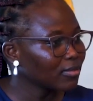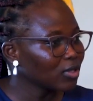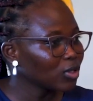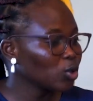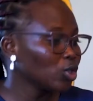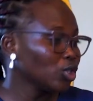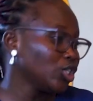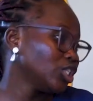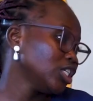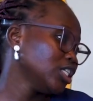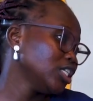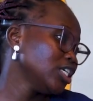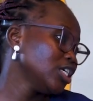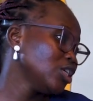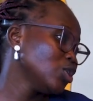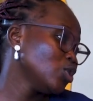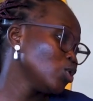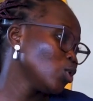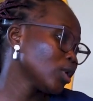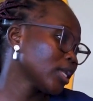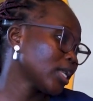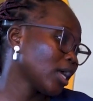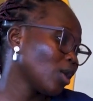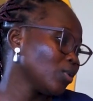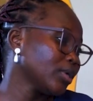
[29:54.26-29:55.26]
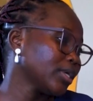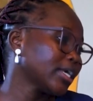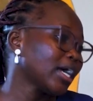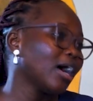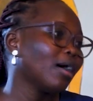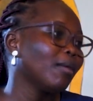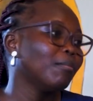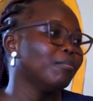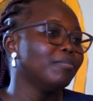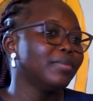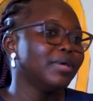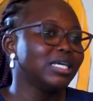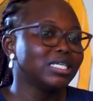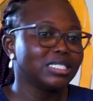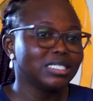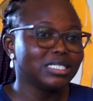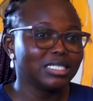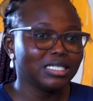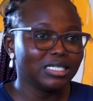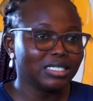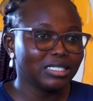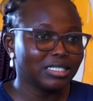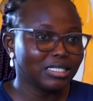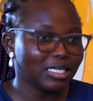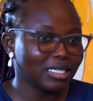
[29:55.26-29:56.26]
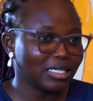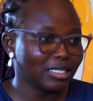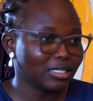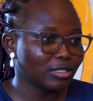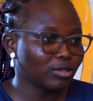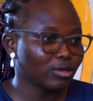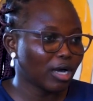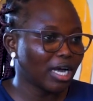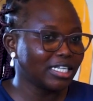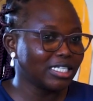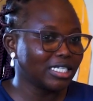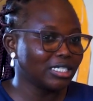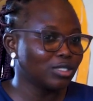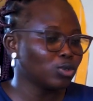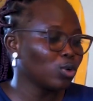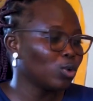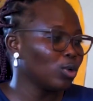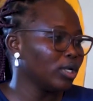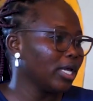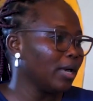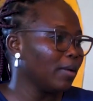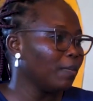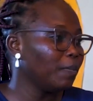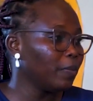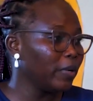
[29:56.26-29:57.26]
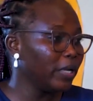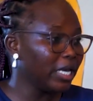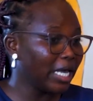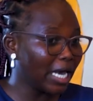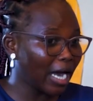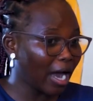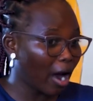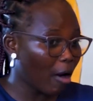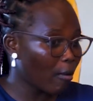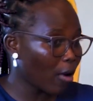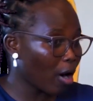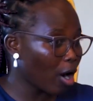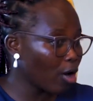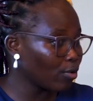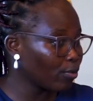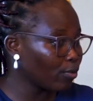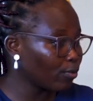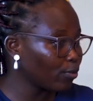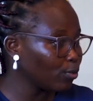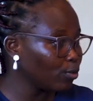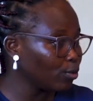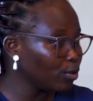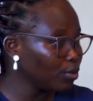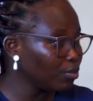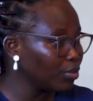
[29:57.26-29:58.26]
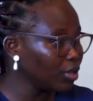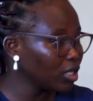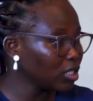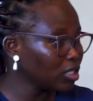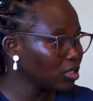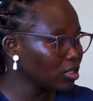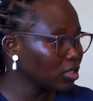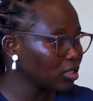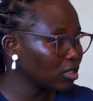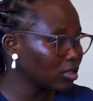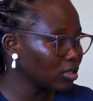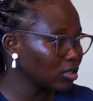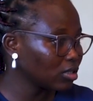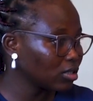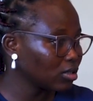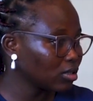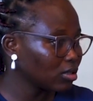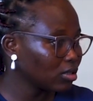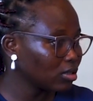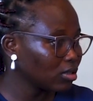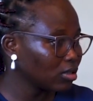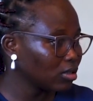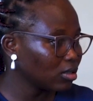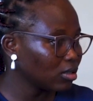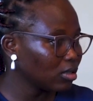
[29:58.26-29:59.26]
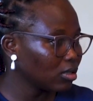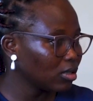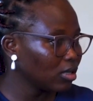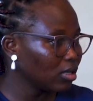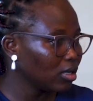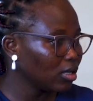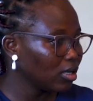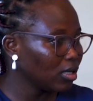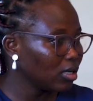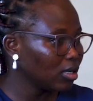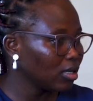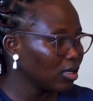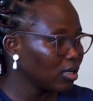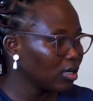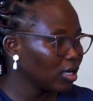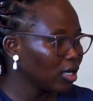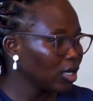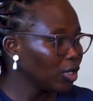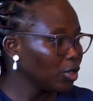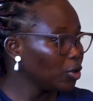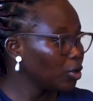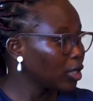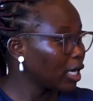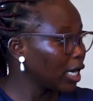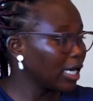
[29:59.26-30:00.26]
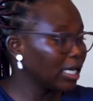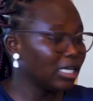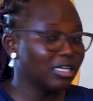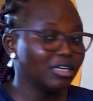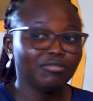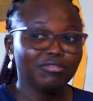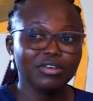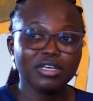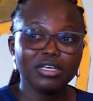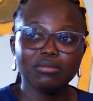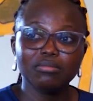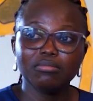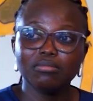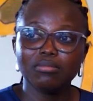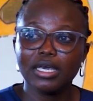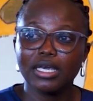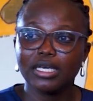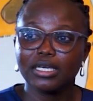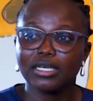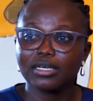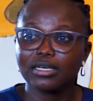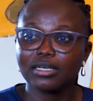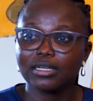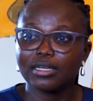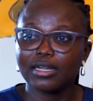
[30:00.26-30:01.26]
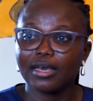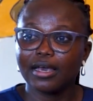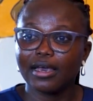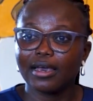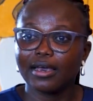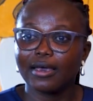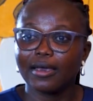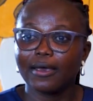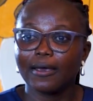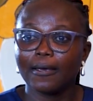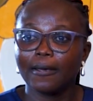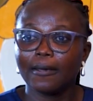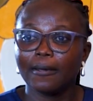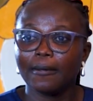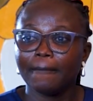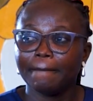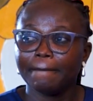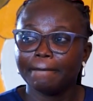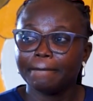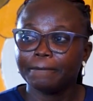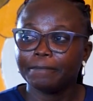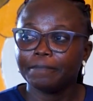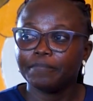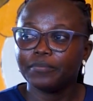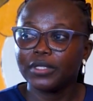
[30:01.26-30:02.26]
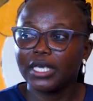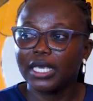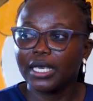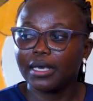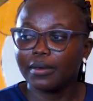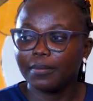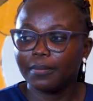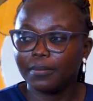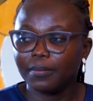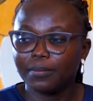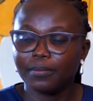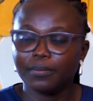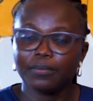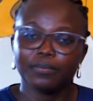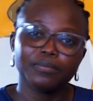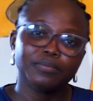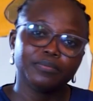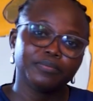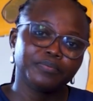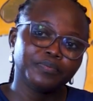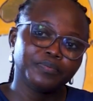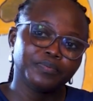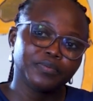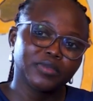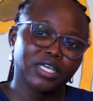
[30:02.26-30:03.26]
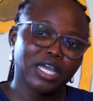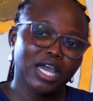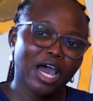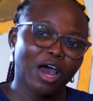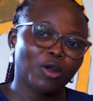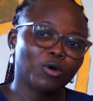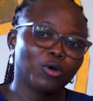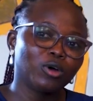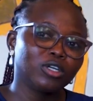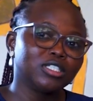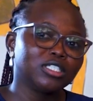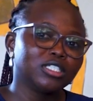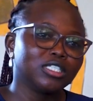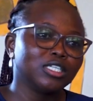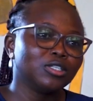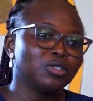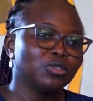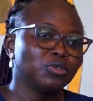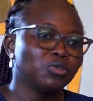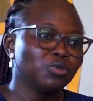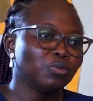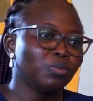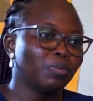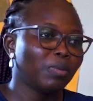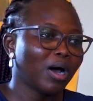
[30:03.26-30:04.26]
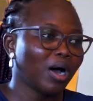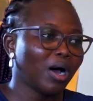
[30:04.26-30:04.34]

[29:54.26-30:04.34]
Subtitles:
So she didn't know that we can mix these things. So I just told her, play around food mixtures. You can even make the carrots into